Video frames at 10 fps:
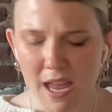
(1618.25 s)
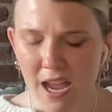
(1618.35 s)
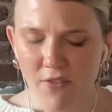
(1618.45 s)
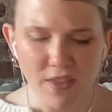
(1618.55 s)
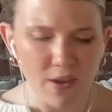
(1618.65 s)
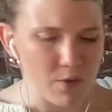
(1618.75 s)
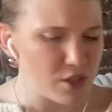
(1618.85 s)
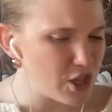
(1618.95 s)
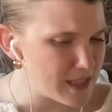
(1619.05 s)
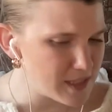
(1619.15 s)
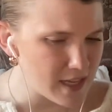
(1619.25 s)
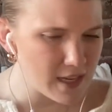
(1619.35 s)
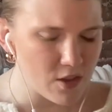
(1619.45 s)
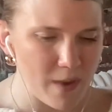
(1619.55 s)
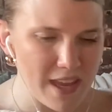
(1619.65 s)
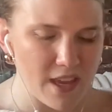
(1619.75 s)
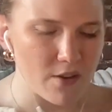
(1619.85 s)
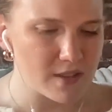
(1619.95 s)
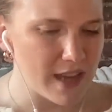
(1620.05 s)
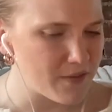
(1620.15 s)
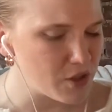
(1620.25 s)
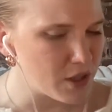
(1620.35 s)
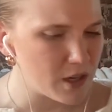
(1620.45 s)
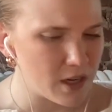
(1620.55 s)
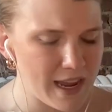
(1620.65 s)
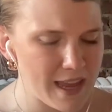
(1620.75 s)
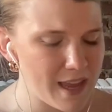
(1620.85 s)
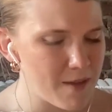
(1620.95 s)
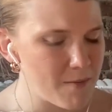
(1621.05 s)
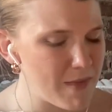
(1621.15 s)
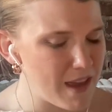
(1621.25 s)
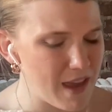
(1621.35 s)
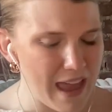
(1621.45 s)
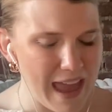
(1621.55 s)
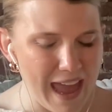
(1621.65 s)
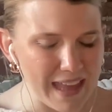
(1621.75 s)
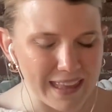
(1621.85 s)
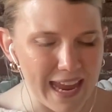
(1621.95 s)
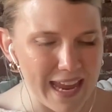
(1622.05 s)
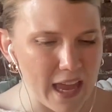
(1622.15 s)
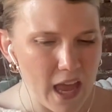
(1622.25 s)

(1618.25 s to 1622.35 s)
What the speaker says: everything with Jason and the way he goes after him. Like